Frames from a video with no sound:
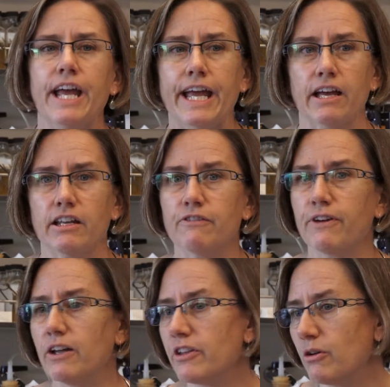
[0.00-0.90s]
And he
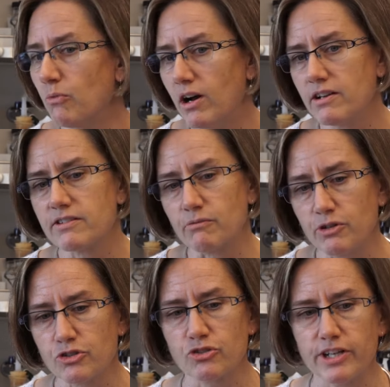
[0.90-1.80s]
found that it was, and we
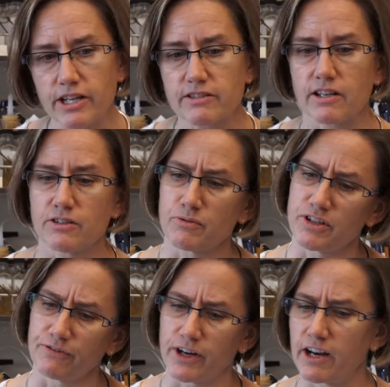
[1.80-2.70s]
were treating cells with
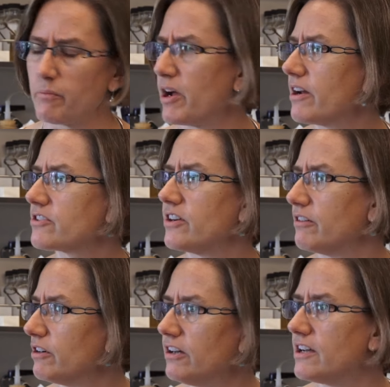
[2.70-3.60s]
different antibiotics, and I
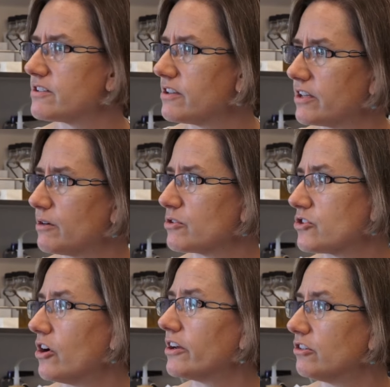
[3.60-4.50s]
realized that they were
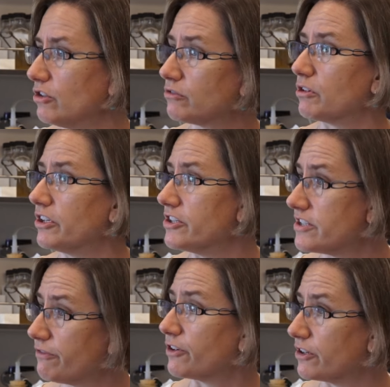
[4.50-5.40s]
starting to look really
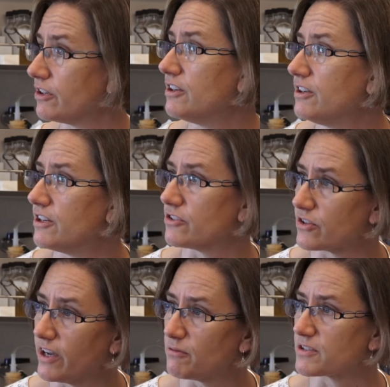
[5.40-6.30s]
different. And
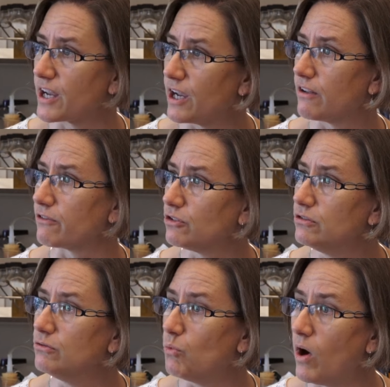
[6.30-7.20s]
so that was kind of
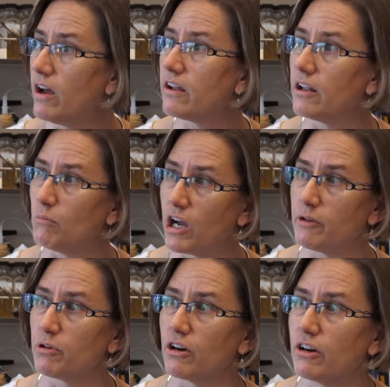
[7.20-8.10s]
clue one on
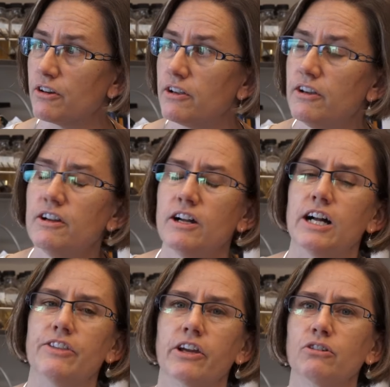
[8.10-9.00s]
my part.
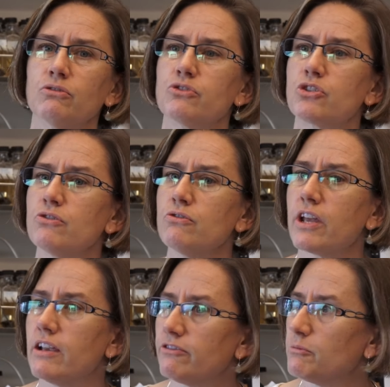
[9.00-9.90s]
And then clue two
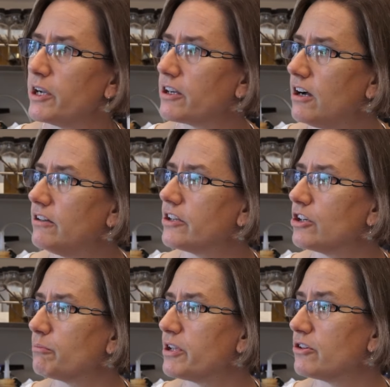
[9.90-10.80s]
came from my colleague
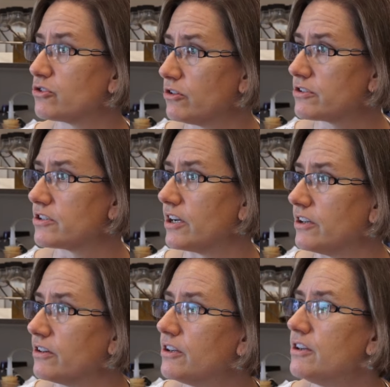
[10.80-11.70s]
here, Peter
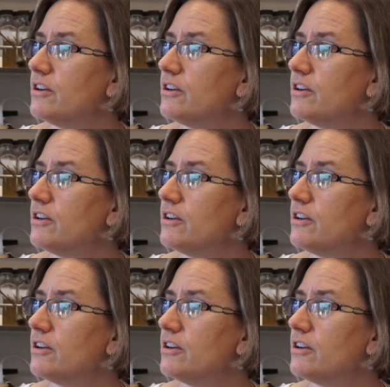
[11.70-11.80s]
Dorstein,